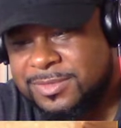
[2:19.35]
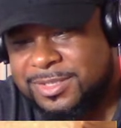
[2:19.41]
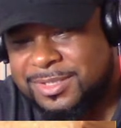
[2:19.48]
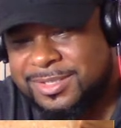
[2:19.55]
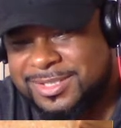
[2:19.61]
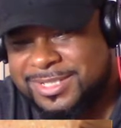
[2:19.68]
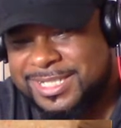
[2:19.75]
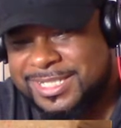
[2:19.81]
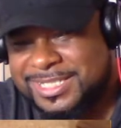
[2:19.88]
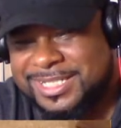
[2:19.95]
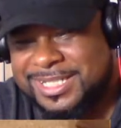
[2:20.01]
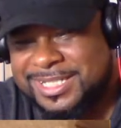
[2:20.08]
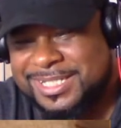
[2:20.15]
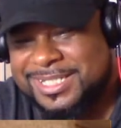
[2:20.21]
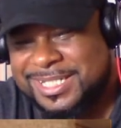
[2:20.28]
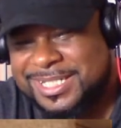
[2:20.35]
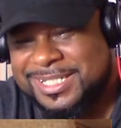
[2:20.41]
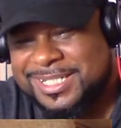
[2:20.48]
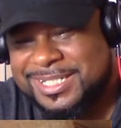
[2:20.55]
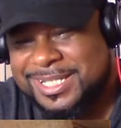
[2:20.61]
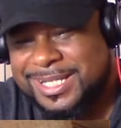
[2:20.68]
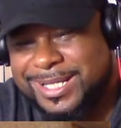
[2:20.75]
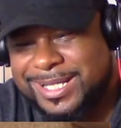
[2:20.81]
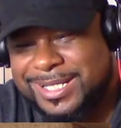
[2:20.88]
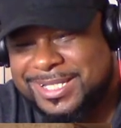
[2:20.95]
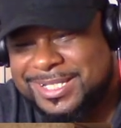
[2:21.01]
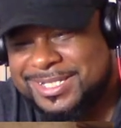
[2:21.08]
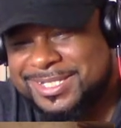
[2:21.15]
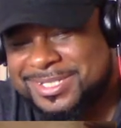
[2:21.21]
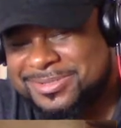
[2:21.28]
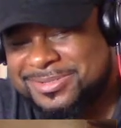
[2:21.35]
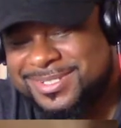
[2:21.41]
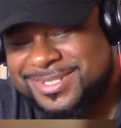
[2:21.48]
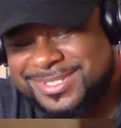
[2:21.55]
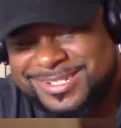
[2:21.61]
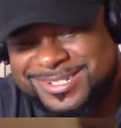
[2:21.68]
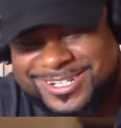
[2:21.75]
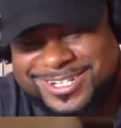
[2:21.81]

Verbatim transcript: Halo. Like leaning head against the thing.